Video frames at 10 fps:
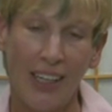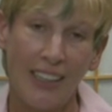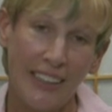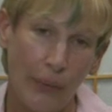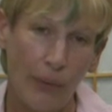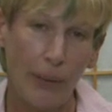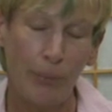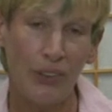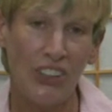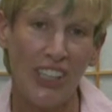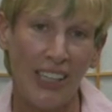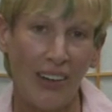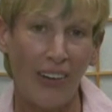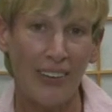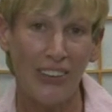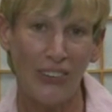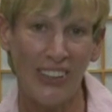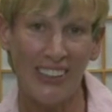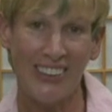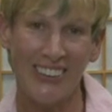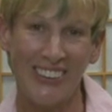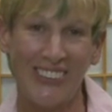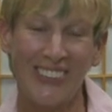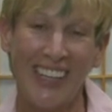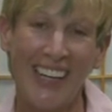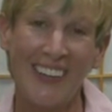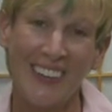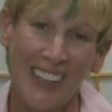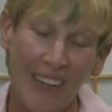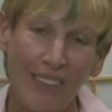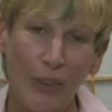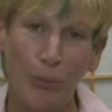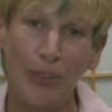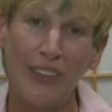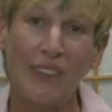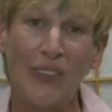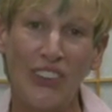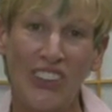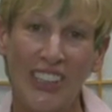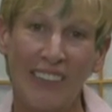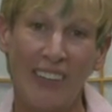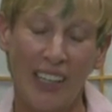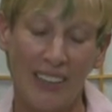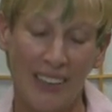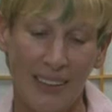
So we appreciate all the donations you can comfortably afford to give us.